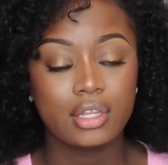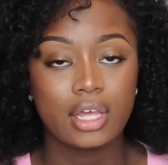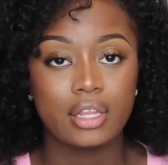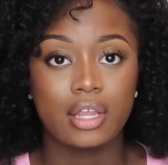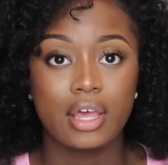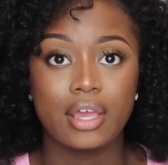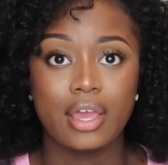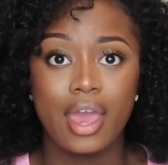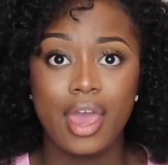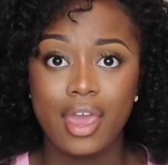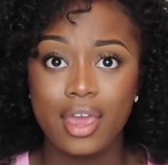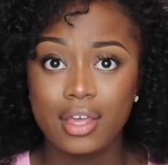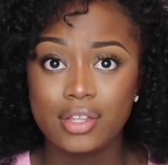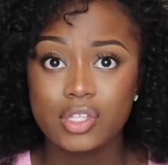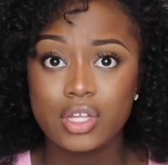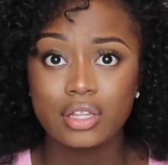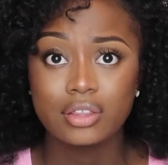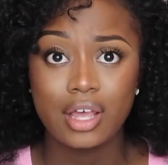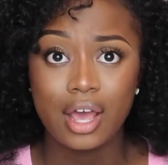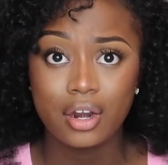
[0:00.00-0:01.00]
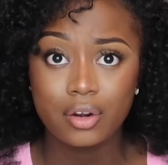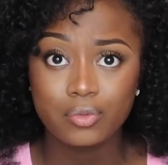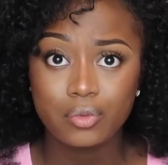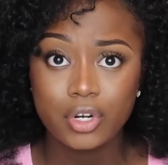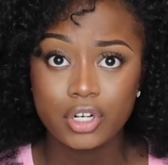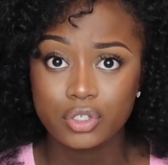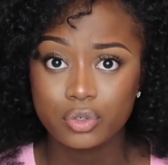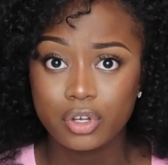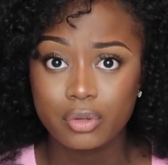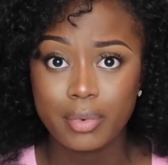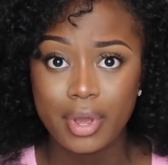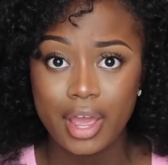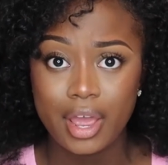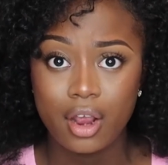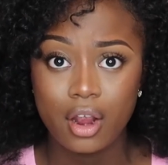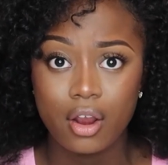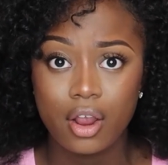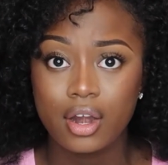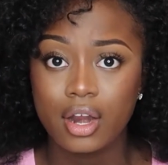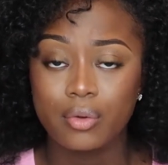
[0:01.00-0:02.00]
that, like, hey, it's a lot of work doing my
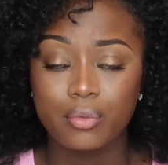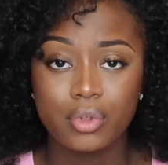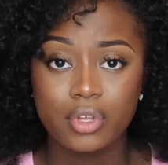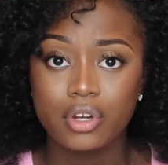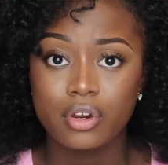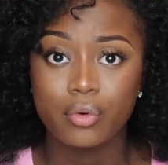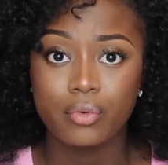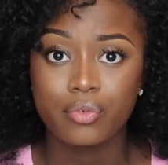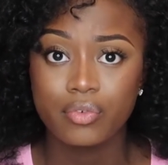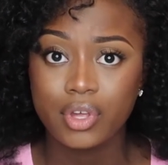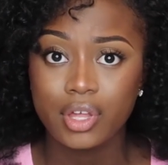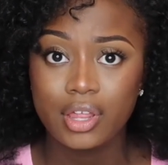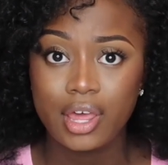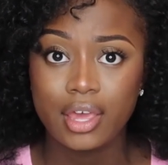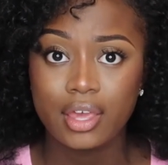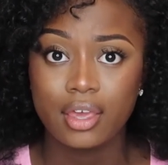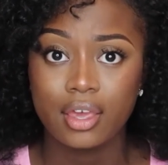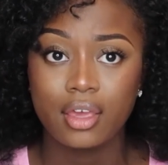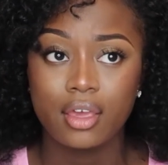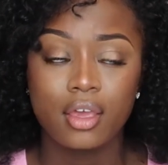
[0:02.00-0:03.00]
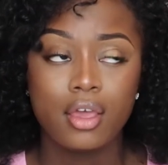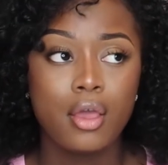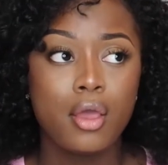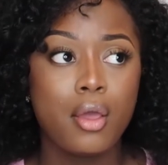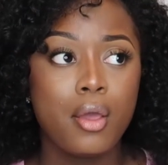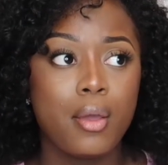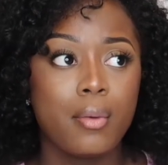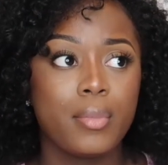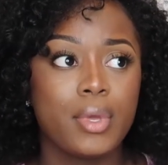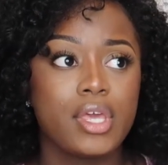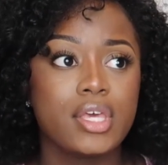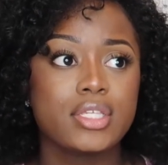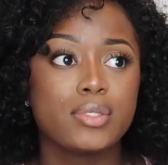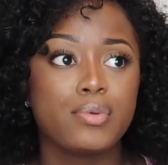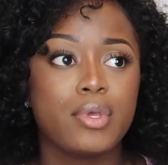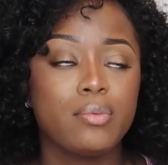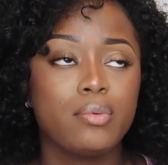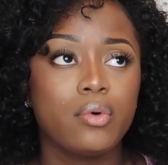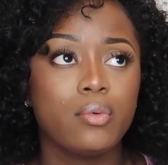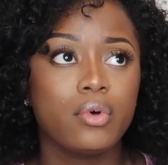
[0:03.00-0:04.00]
hair and I really don't feel like it, because
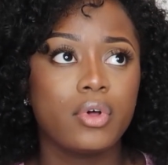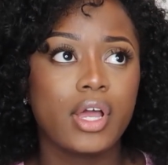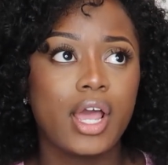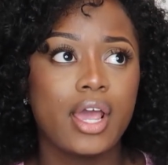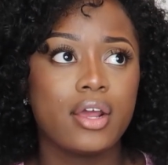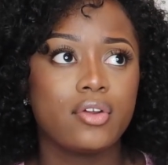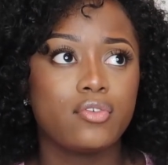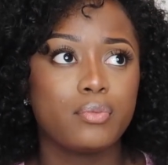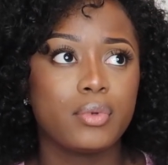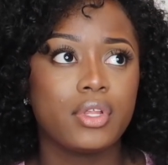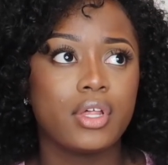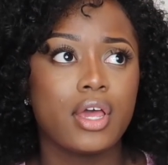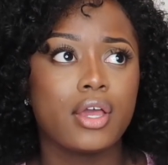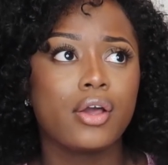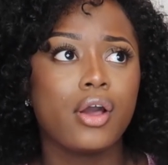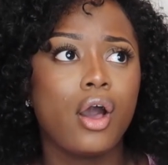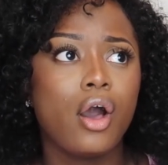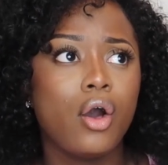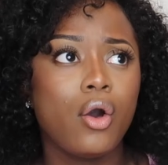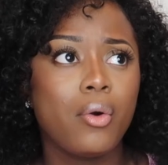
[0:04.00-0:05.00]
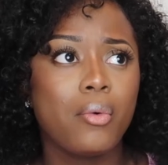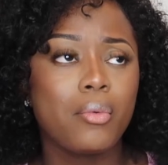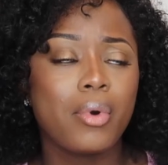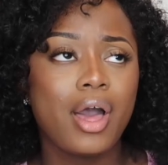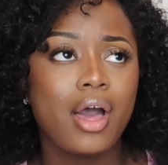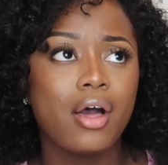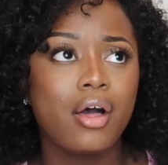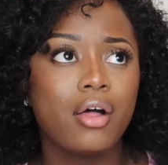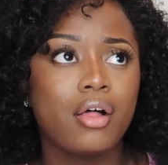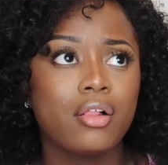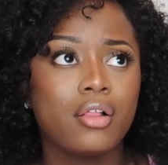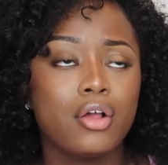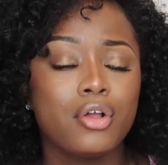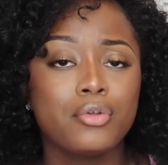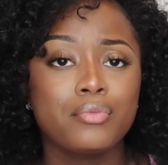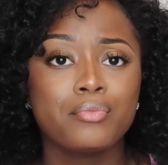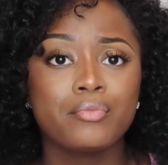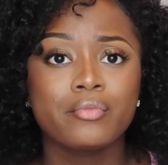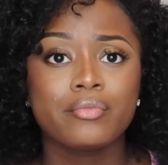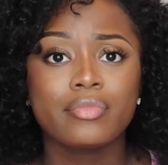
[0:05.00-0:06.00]
people will kind of be like, oh well,
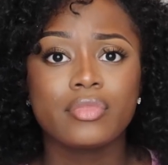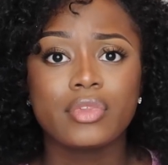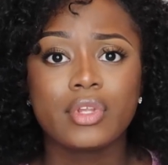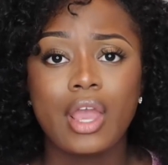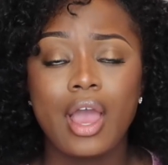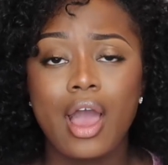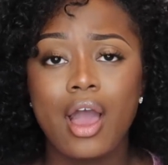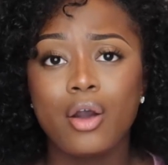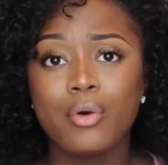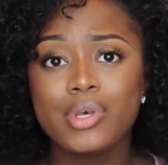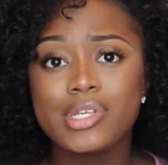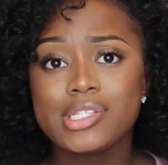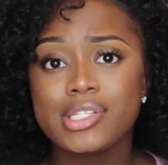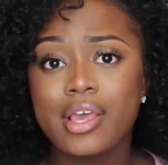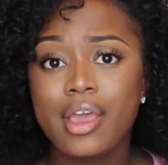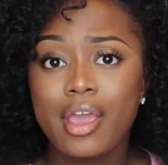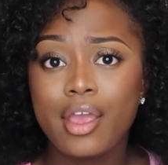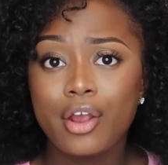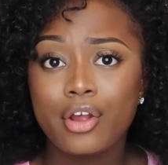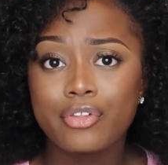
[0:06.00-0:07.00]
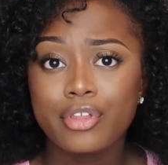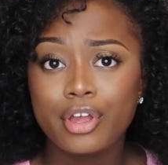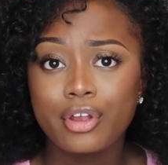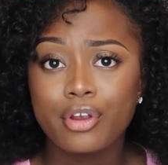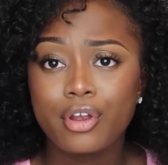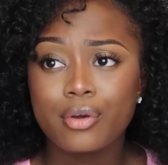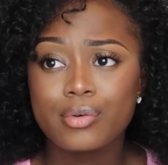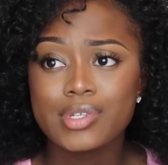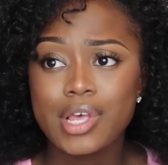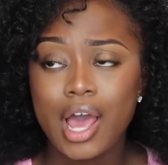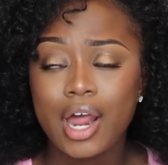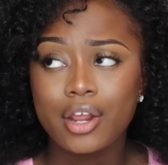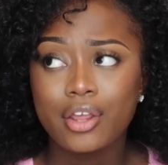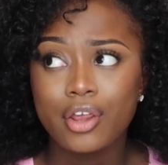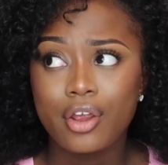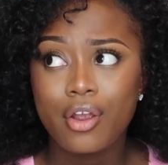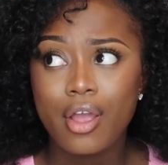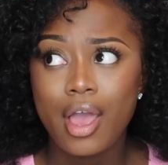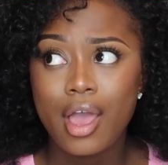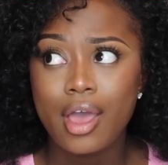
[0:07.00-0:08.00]
how is the hair that grows out of
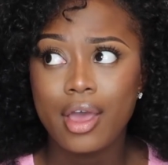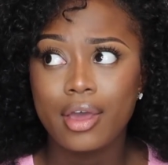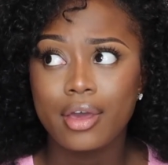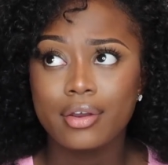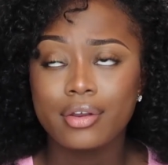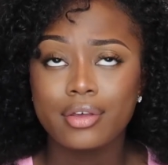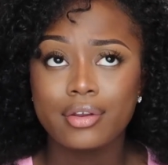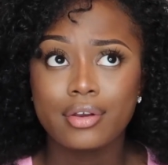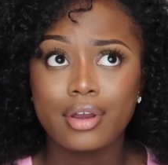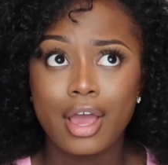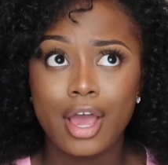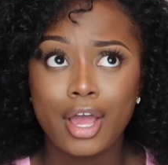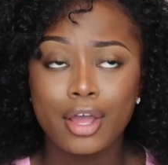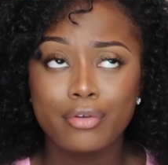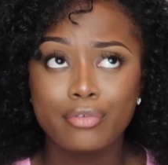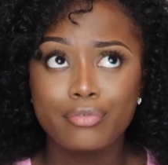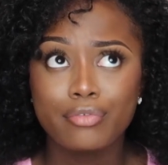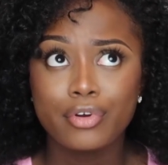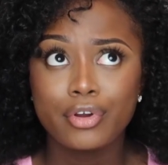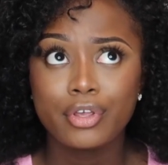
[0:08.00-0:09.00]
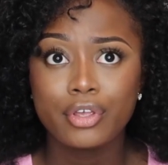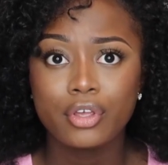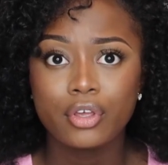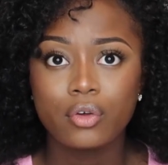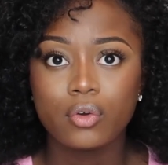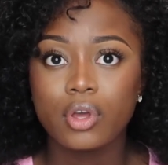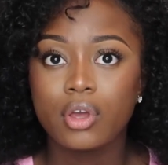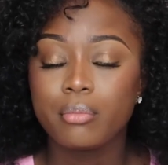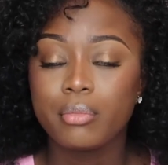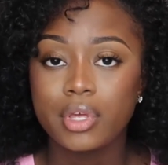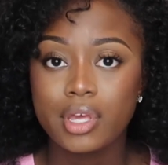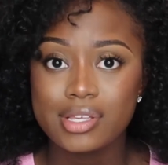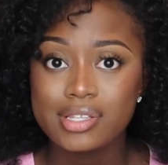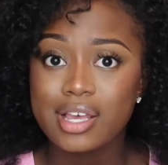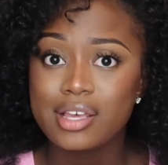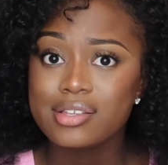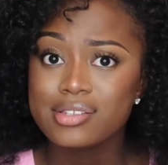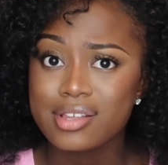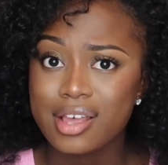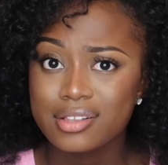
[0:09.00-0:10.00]
your head not for you? Because
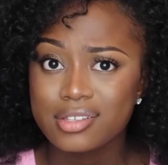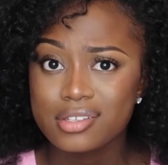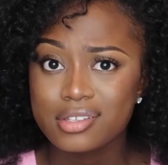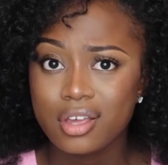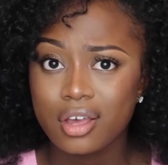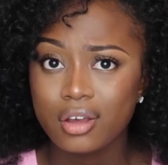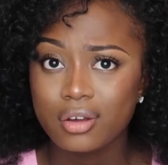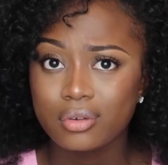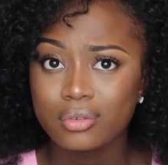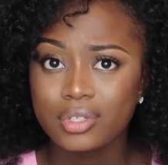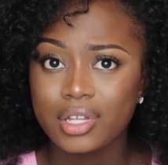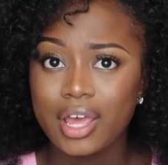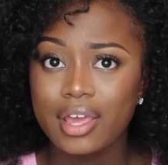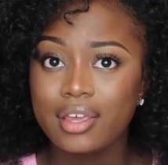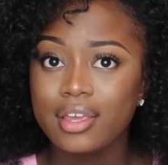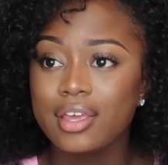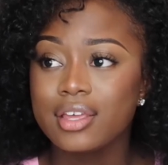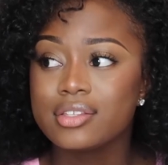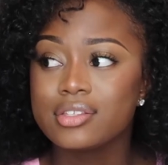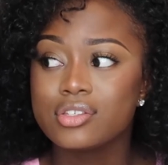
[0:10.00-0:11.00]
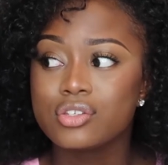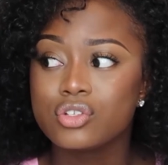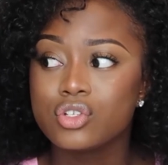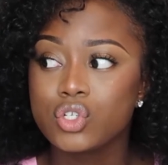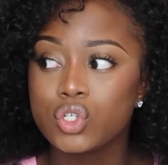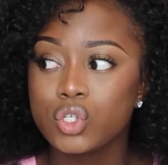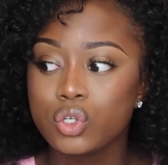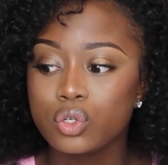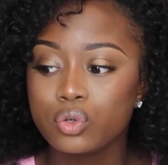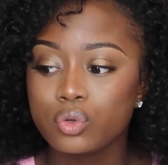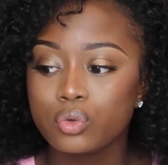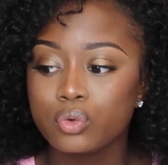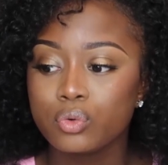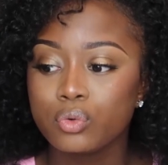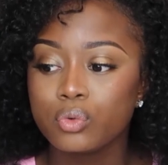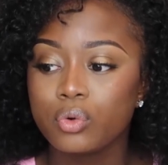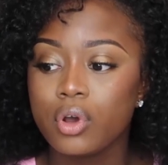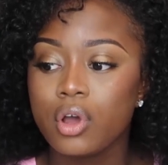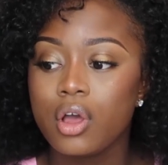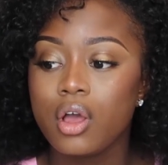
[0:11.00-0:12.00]
I said so. Like, it's
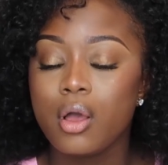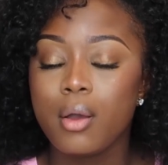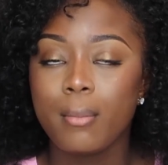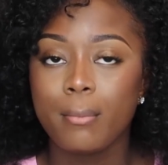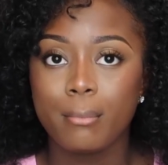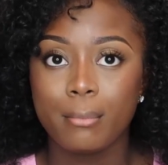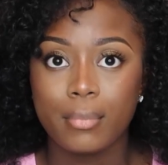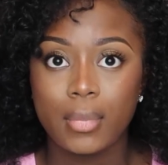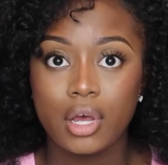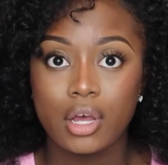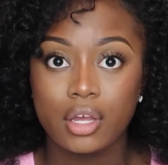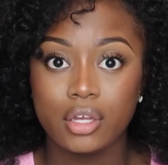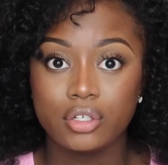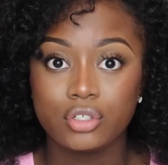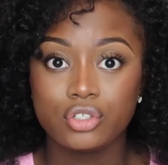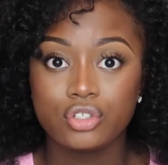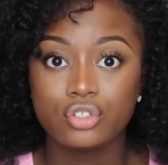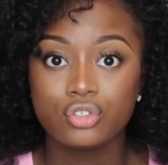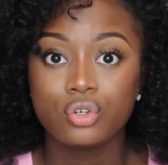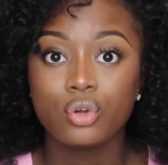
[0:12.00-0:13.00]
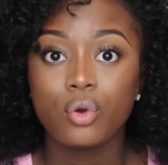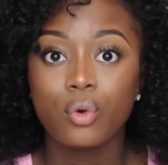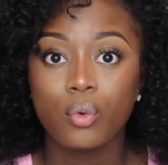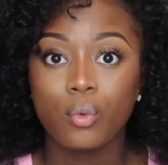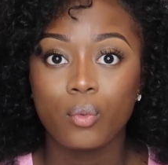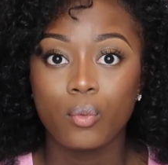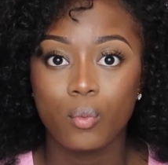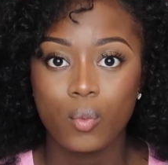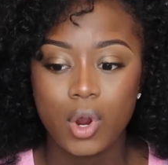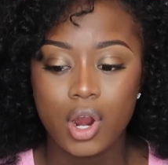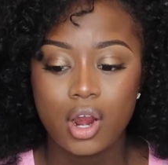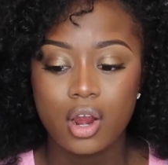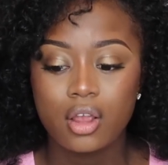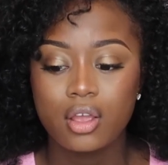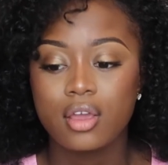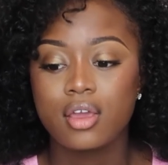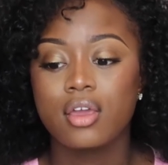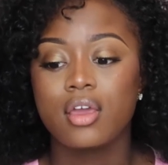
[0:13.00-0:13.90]
too much work.